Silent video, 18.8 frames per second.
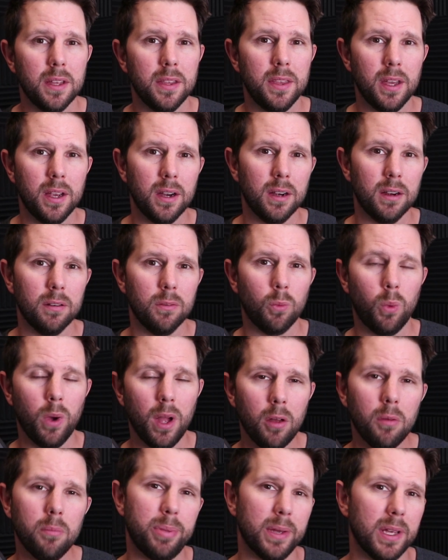They're
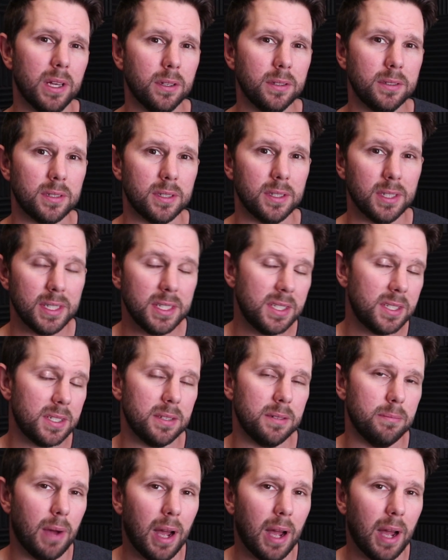well built, at least in